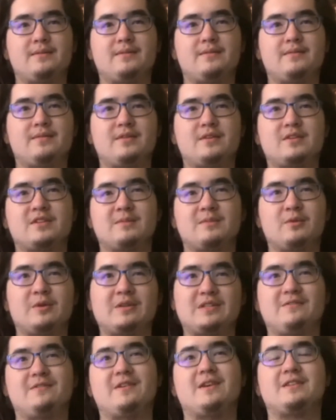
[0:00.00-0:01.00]
There's some
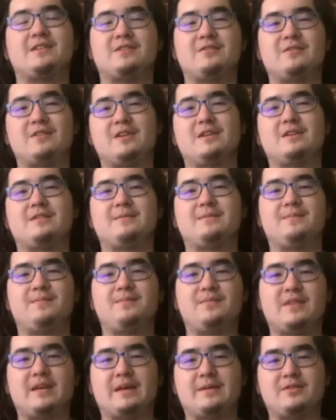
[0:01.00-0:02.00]
noisy fans going on
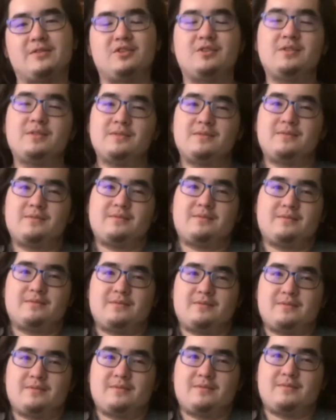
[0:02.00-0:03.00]
that should
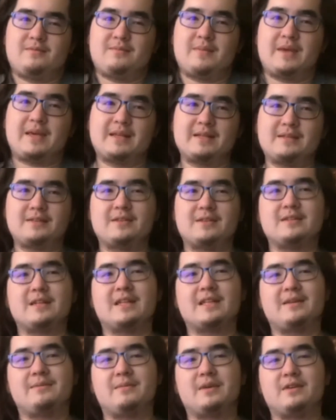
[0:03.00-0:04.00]
make it so it's not
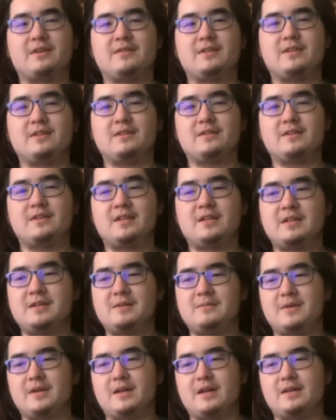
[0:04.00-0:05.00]
that big of a deal,
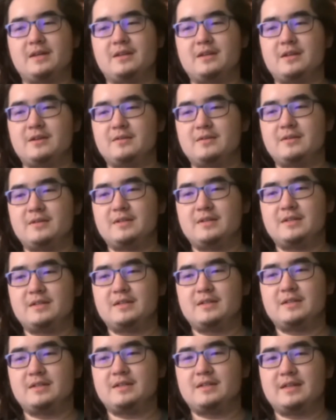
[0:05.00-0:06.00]
but you know,
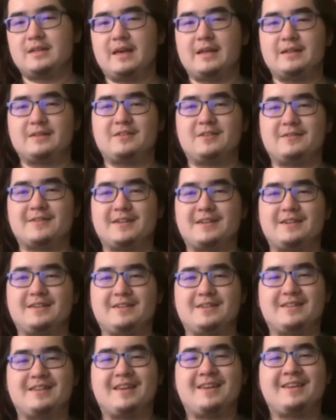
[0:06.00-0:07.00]
again,
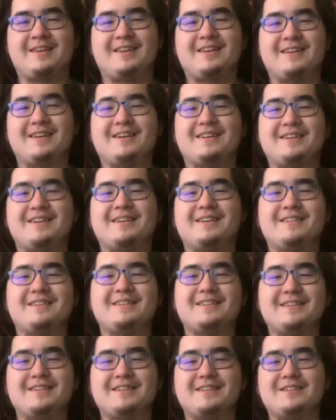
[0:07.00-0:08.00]
self-conscious.
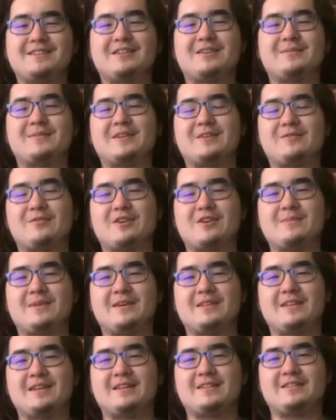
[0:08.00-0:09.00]
So I'm gonna worry
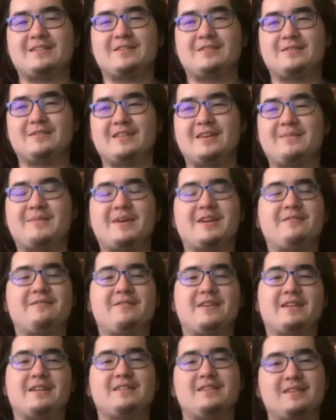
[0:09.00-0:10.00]
about that, so that might
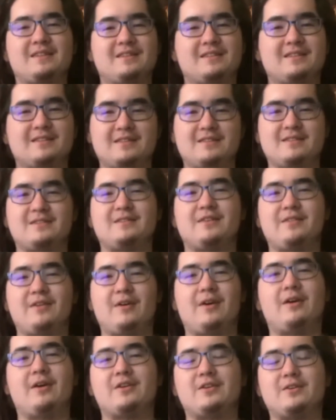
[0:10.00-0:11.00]
affect the
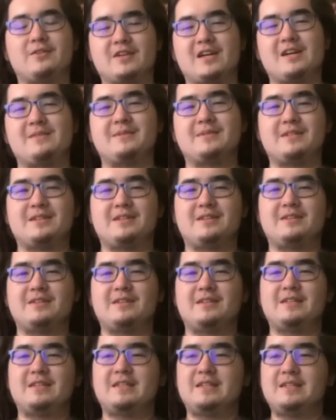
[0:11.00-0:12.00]
audio
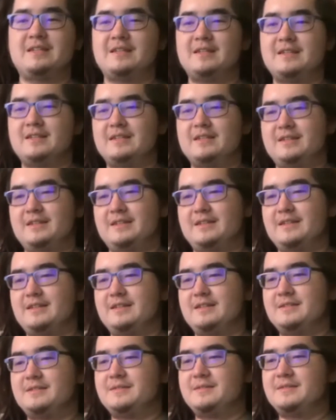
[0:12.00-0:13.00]
commentary,
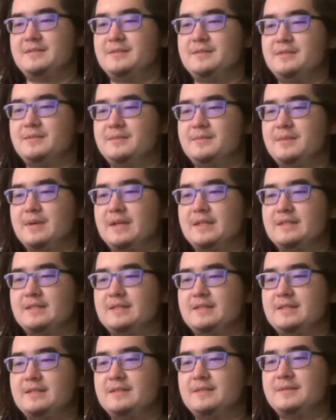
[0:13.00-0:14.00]

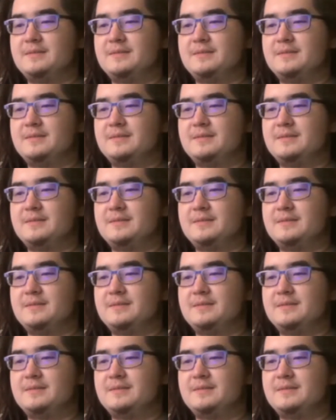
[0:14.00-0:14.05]
but